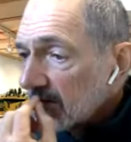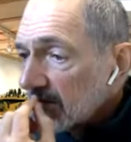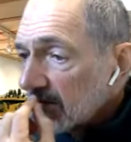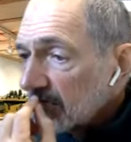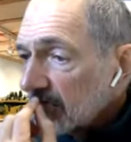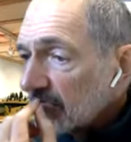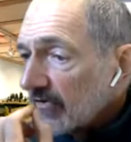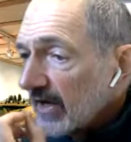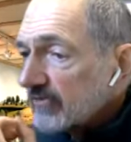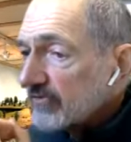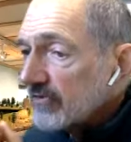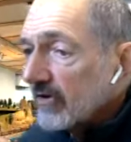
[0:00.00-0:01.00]
Because it's
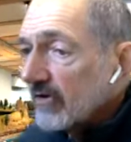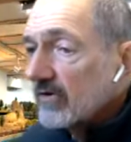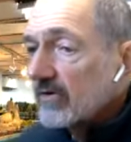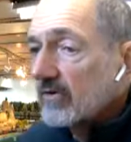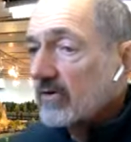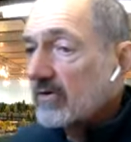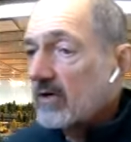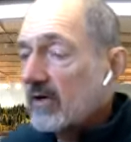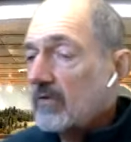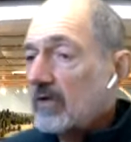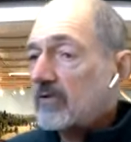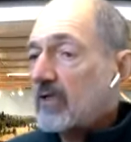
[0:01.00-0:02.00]
faster. Or
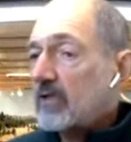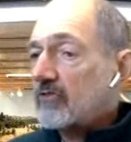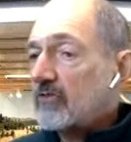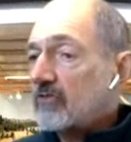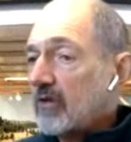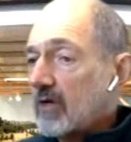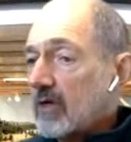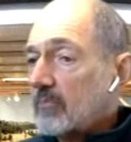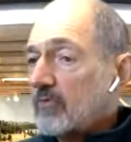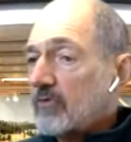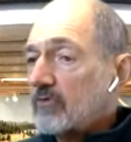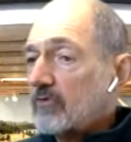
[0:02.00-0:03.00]
that it's a time
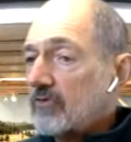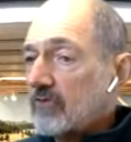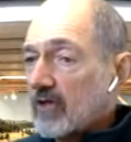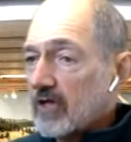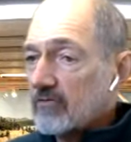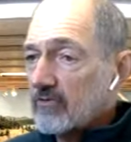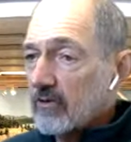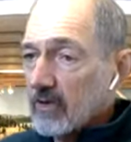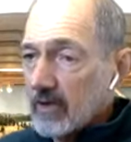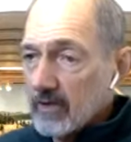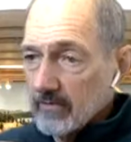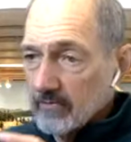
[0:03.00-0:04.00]
versus hassle
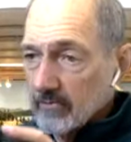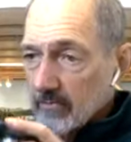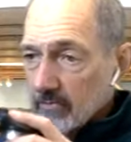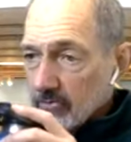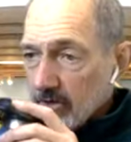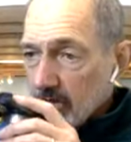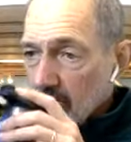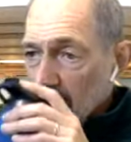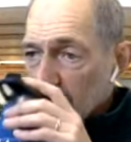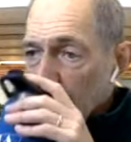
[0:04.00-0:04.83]
kind of trade-off.